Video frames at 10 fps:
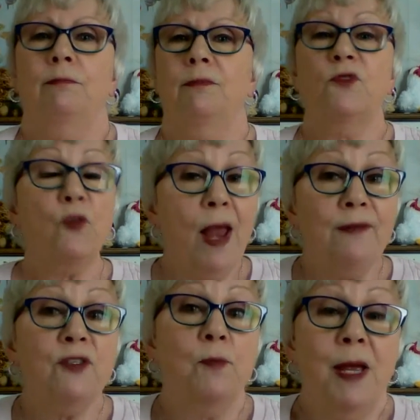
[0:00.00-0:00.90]

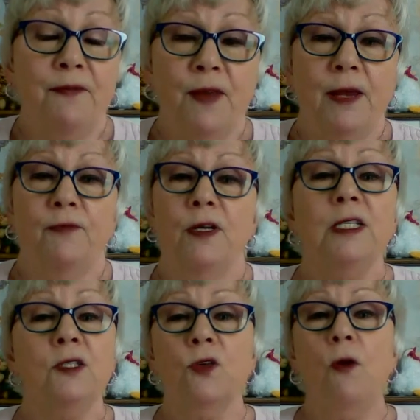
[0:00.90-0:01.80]
giraffes are my
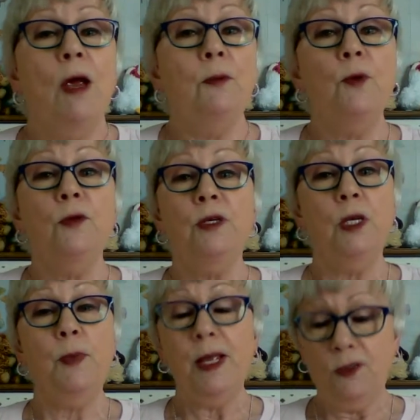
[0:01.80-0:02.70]
favorite. So I
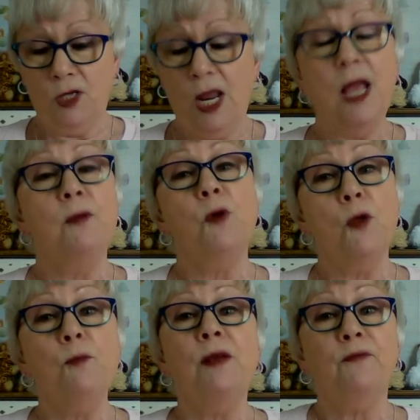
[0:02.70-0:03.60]

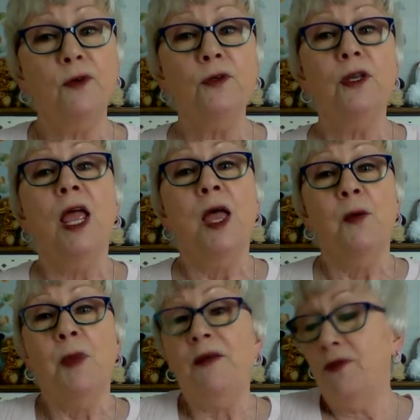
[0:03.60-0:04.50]
wrote my
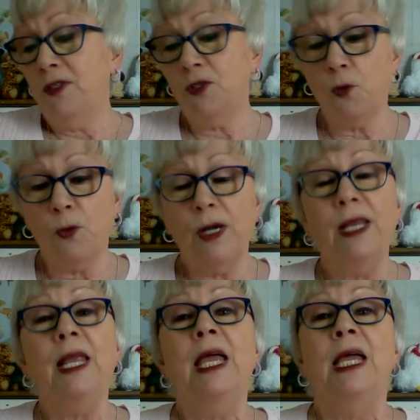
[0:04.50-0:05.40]
first
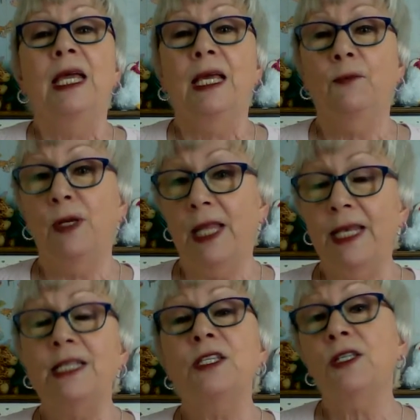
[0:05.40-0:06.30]
story
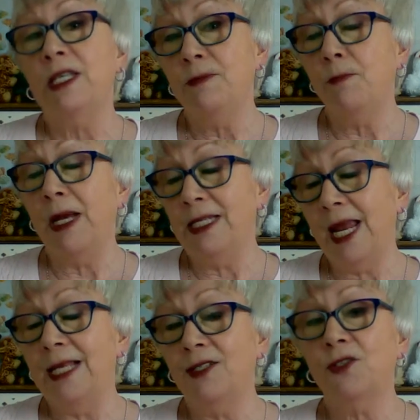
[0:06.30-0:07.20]
relating to my
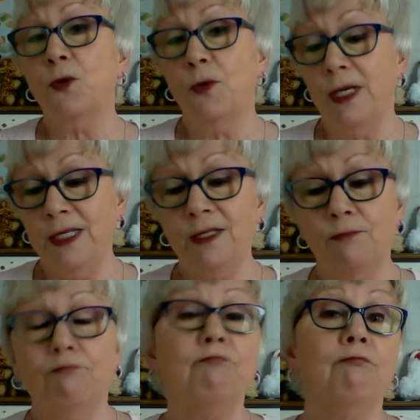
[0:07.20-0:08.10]
dad's stories
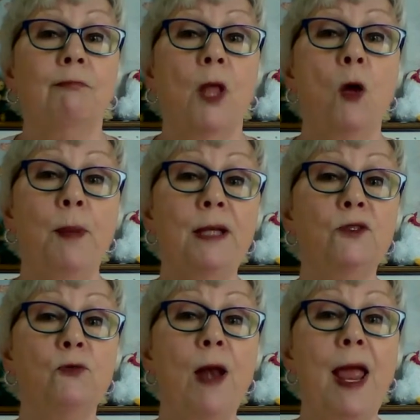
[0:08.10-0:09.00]
about
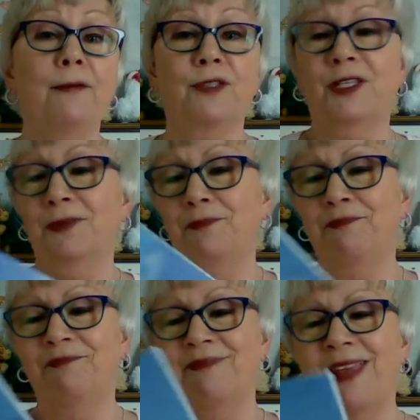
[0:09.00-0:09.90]
giraffes.
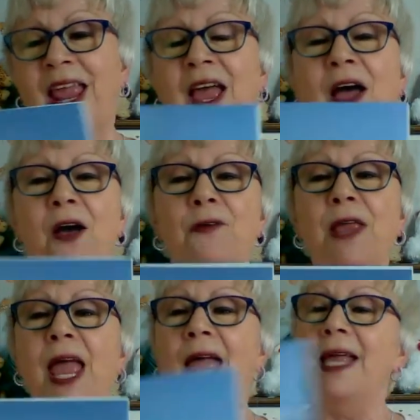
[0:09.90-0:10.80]

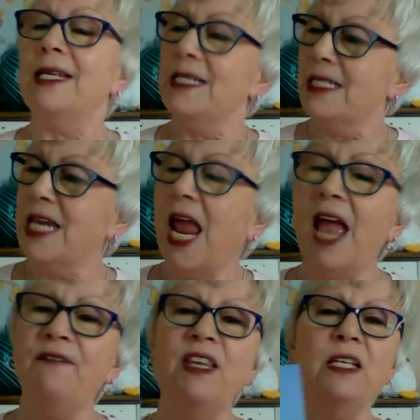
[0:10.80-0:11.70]
Okay,
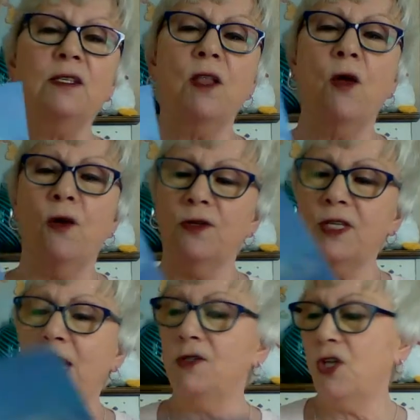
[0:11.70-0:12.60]
Taffy is Lost.
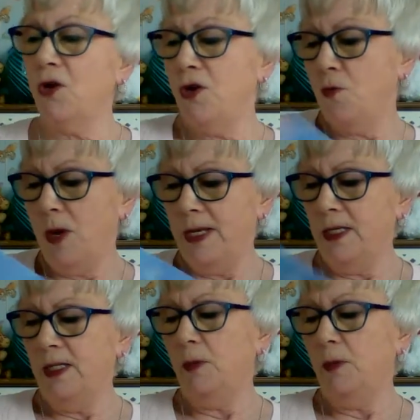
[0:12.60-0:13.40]
I'll show you one little